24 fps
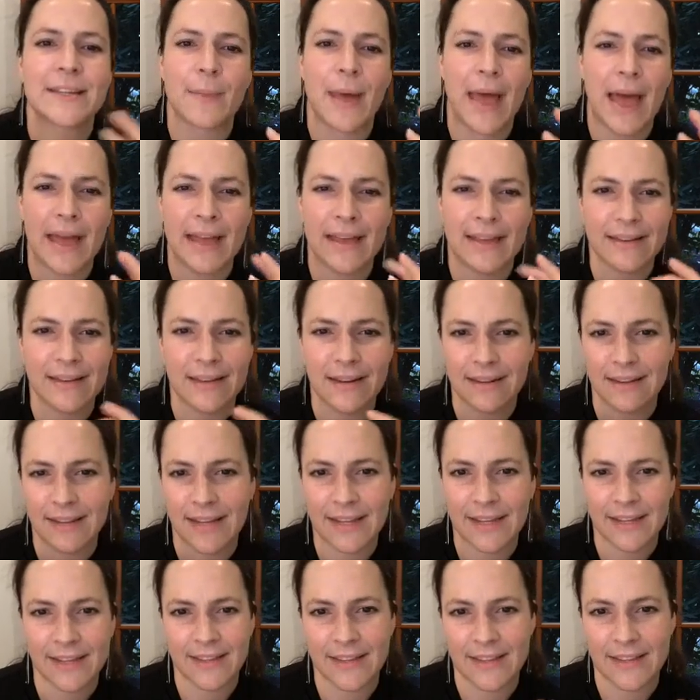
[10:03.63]
had
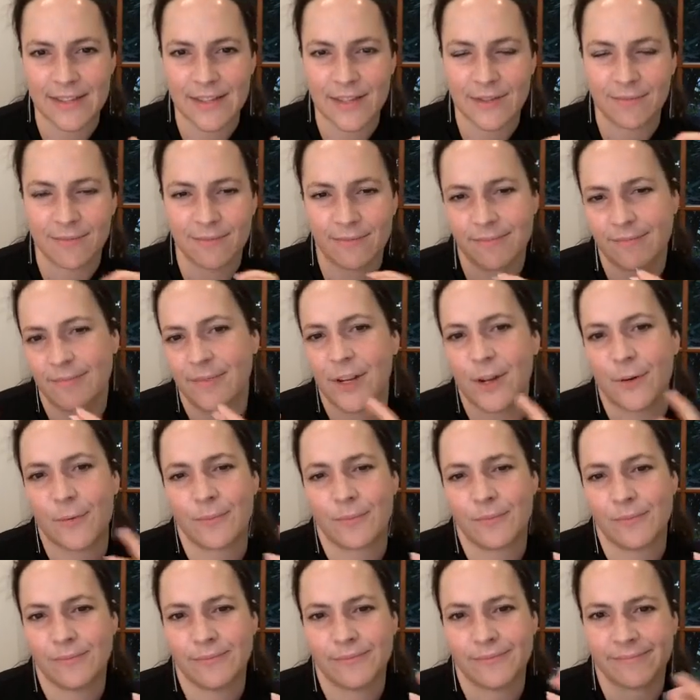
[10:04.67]
like this,
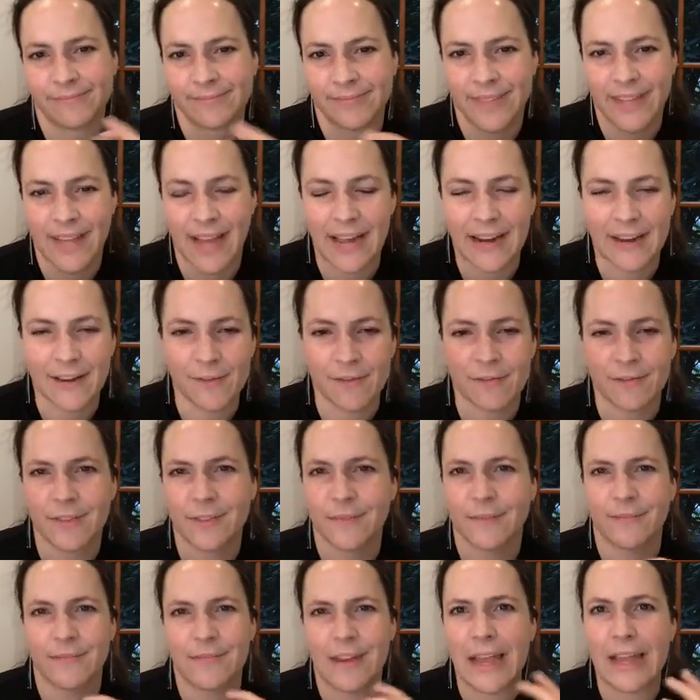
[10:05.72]
kind of
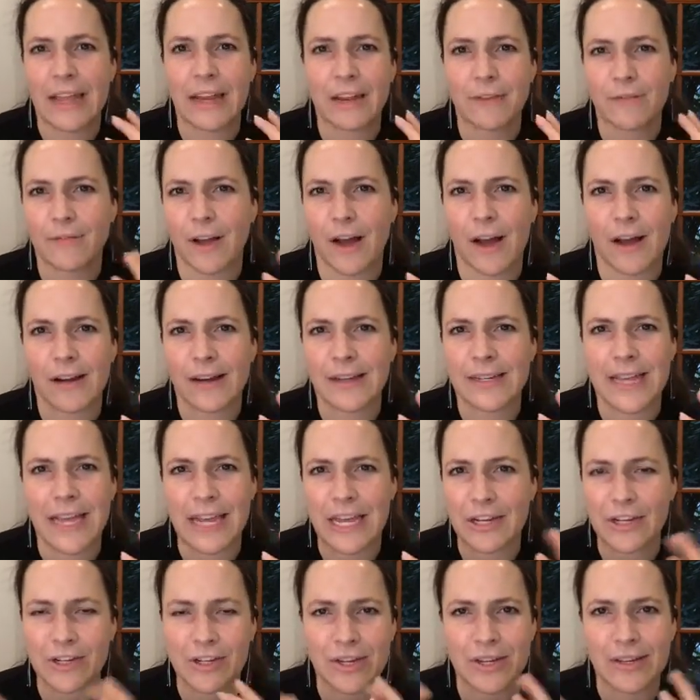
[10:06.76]
negative
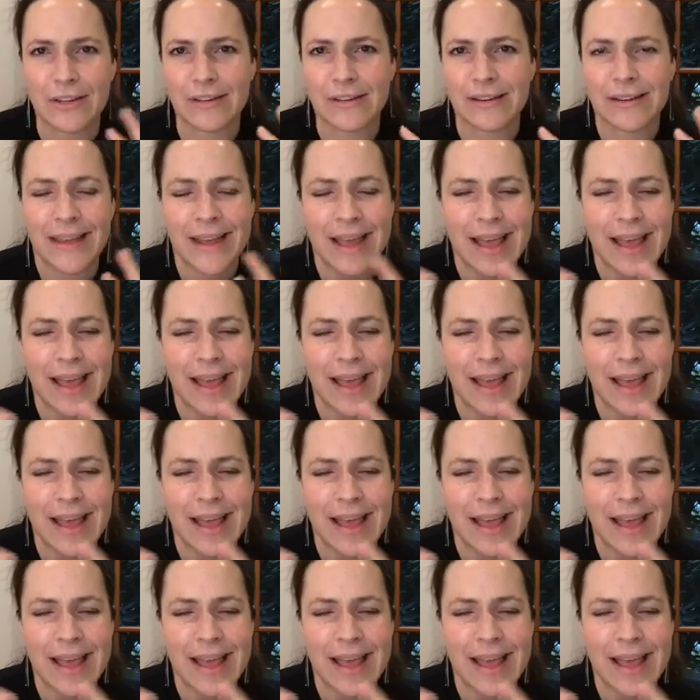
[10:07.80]
connotation.